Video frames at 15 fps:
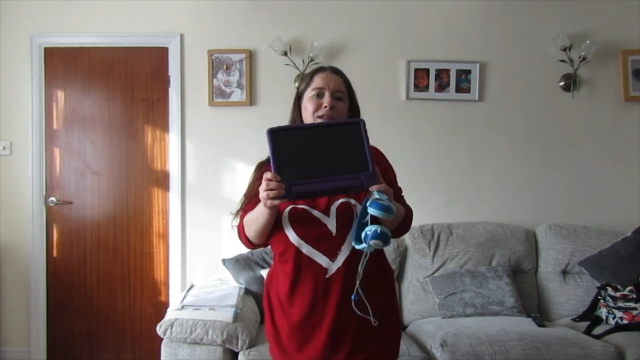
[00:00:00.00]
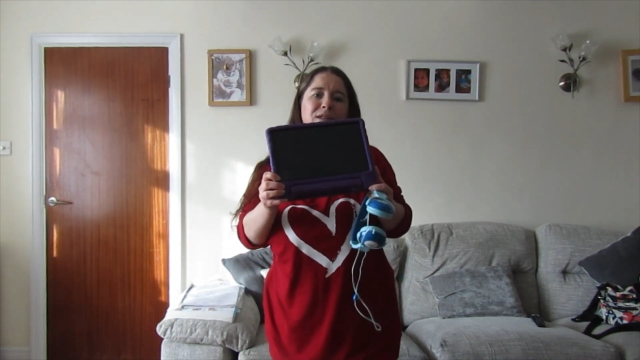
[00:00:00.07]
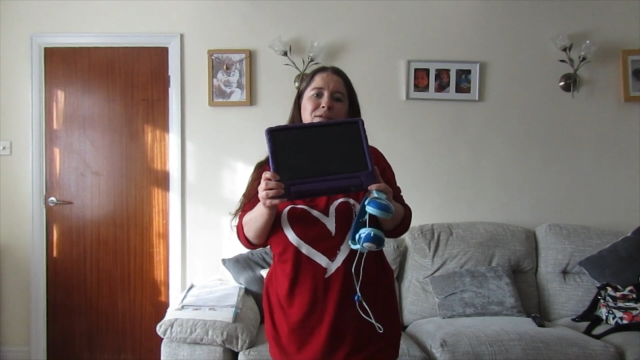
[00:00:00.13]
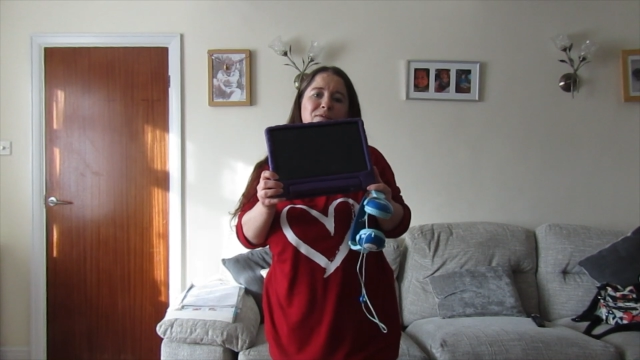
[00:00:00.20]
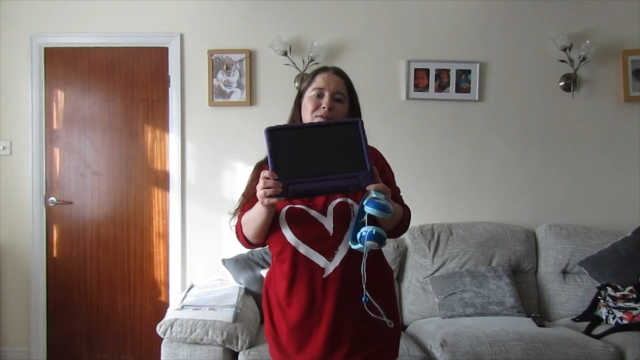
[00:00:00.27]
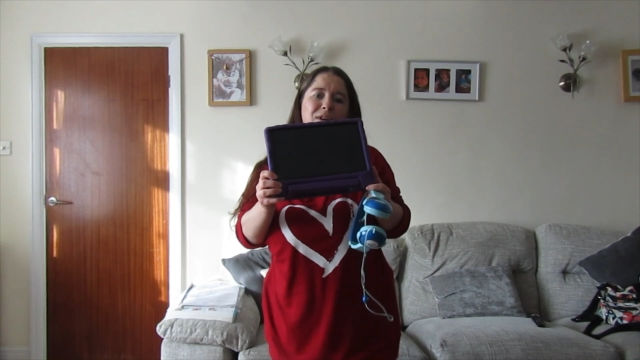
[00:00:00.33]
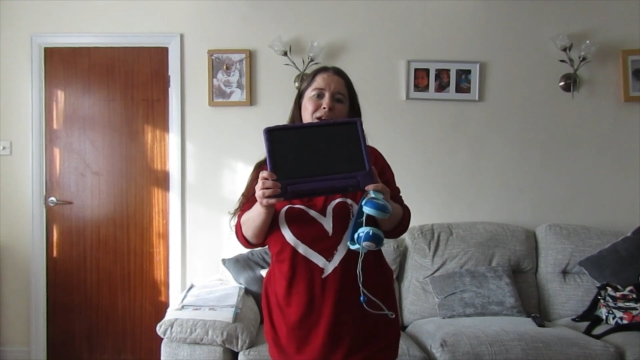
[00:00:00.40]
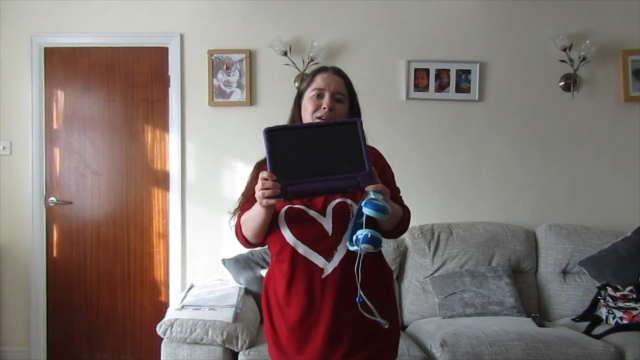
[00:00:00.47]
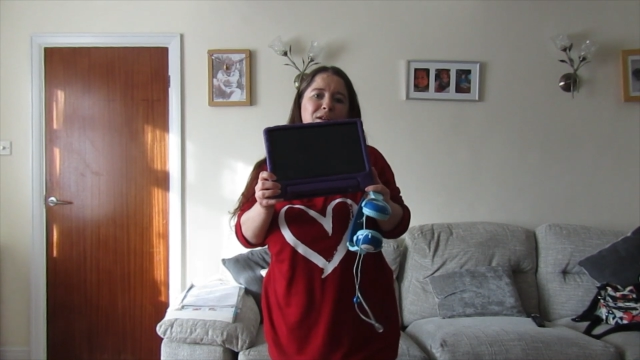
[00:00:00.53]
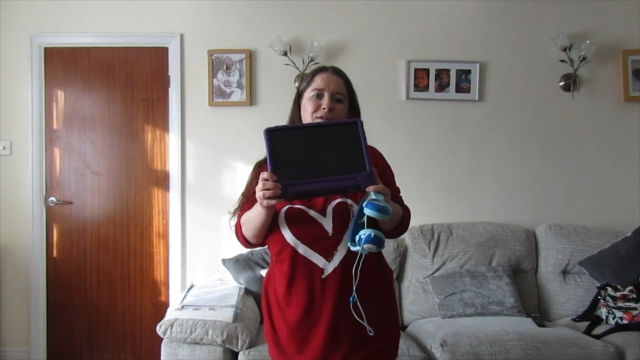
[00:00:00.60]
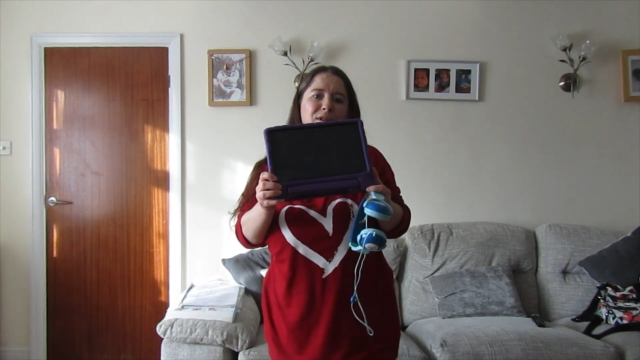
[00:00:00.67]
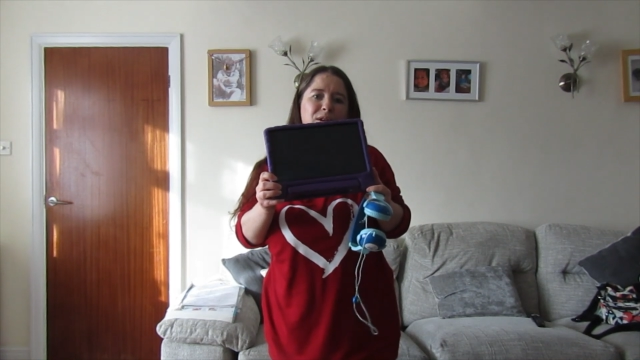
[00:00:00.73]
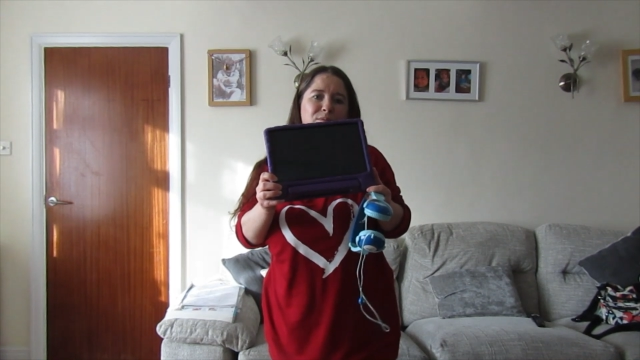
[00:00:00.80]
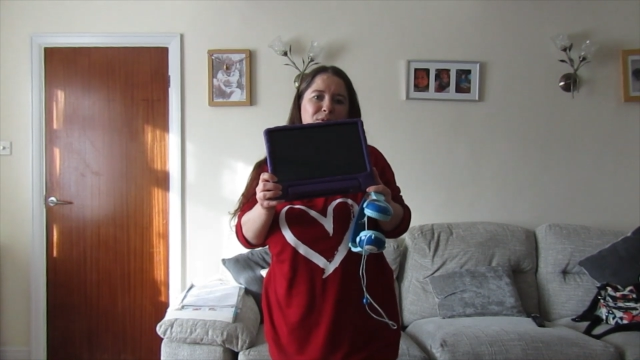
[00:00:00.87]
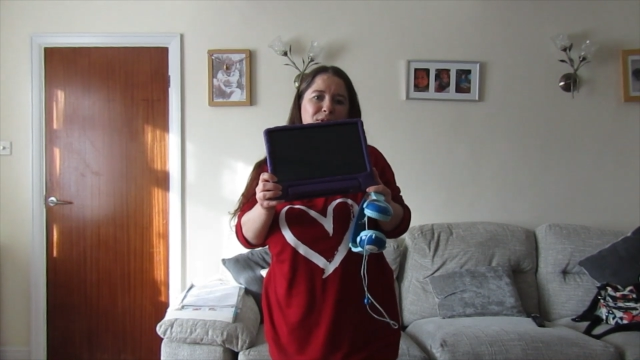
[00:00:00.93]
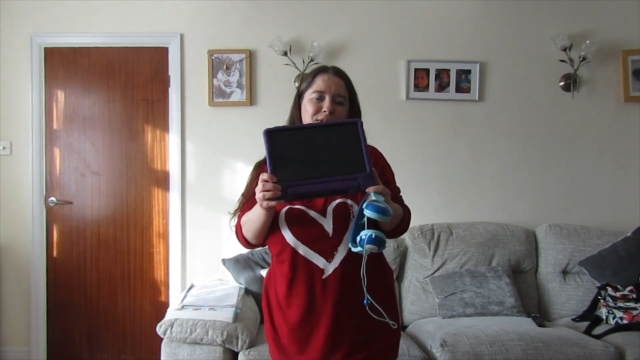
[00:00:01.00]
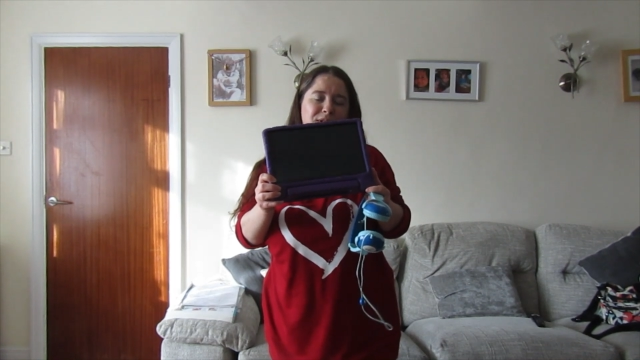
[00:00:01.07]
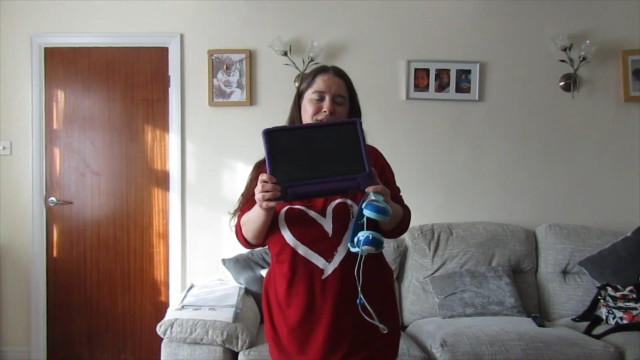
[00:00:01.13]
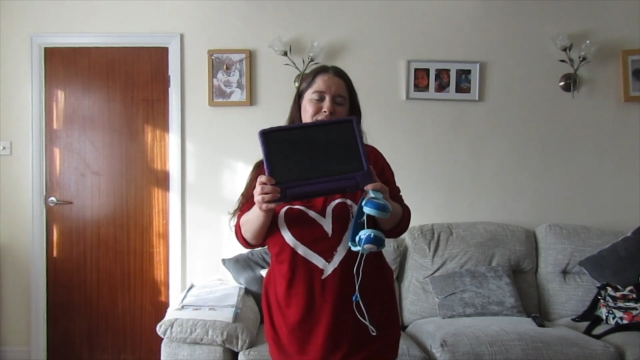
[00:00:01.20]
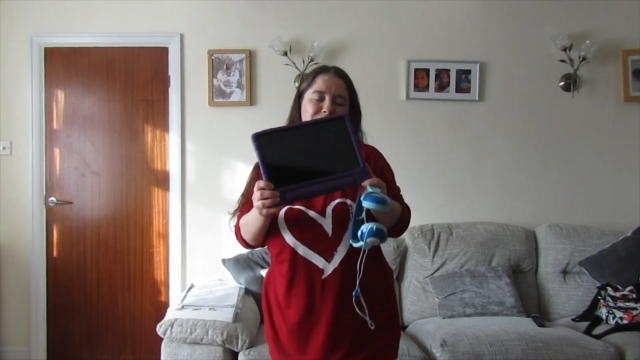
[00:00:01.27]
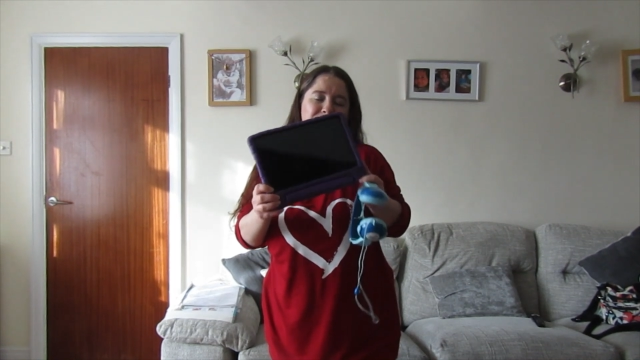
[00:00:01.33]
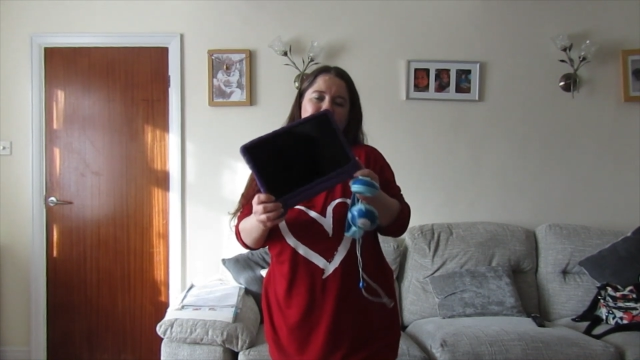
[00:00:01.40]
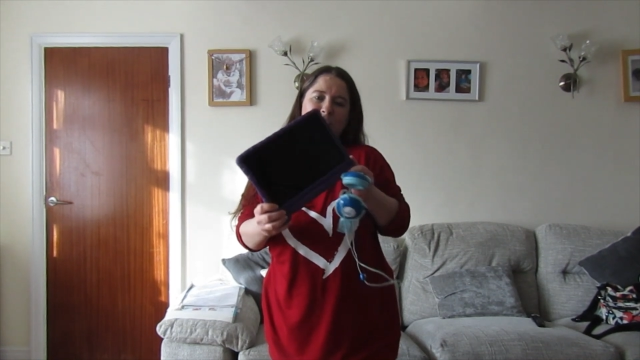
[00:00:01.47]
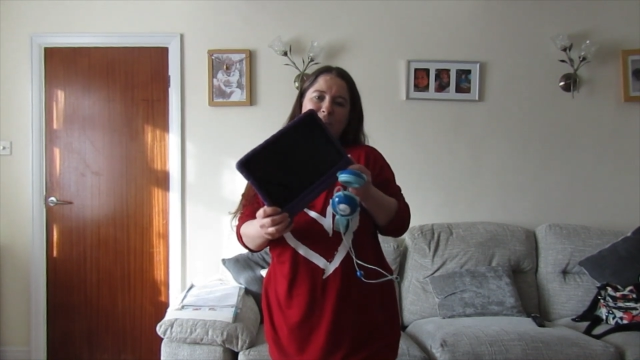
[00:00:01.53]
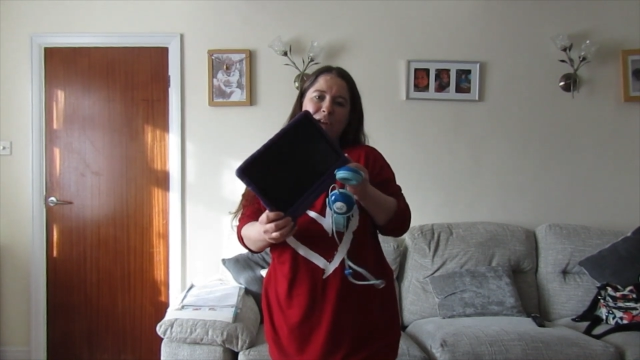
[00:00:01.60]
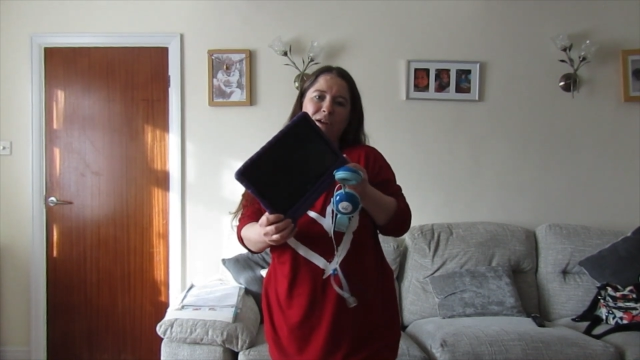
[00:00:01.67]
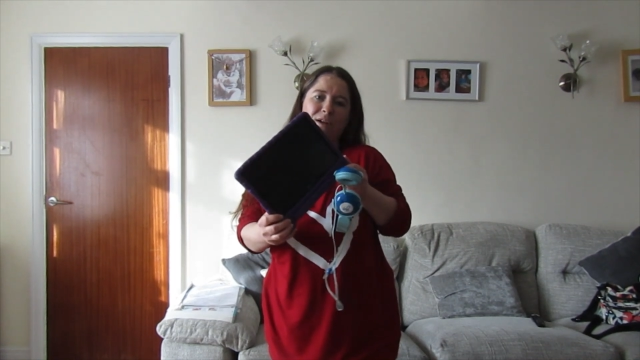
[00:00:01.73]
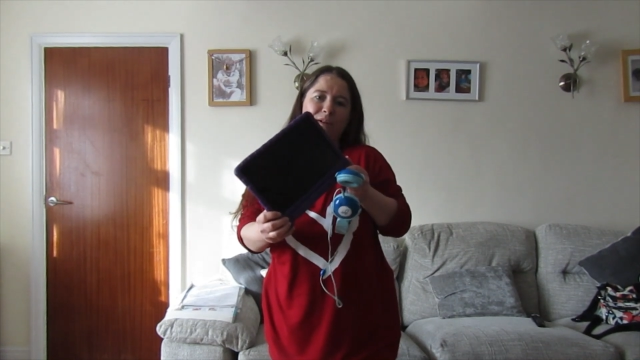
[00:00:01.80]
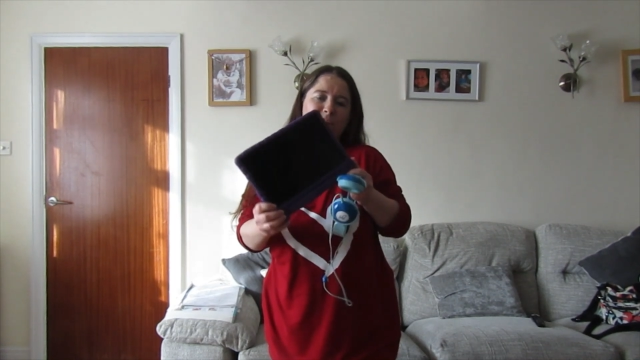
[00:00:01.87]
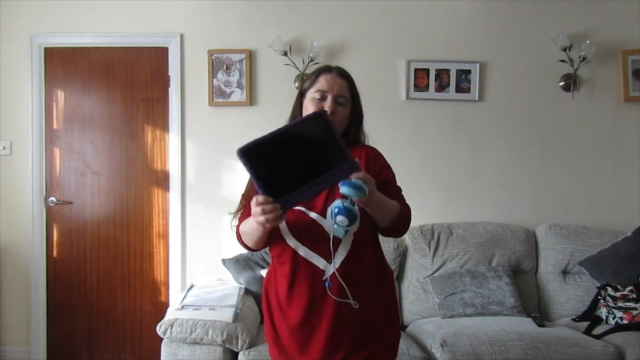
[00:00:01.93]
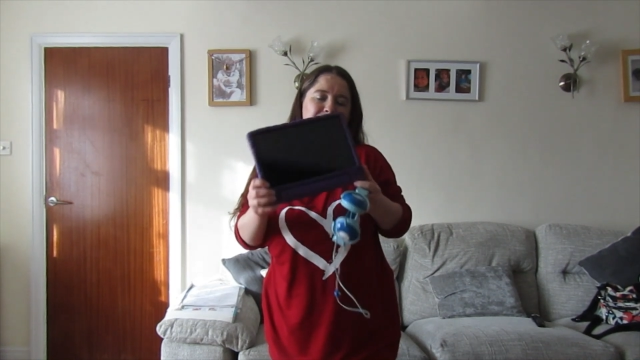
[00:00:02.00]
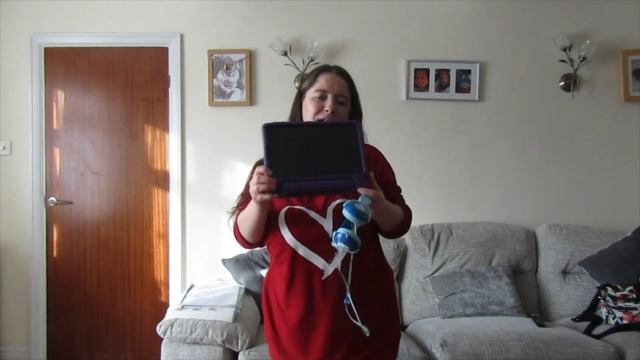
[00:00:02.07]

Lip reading: some value their presents, so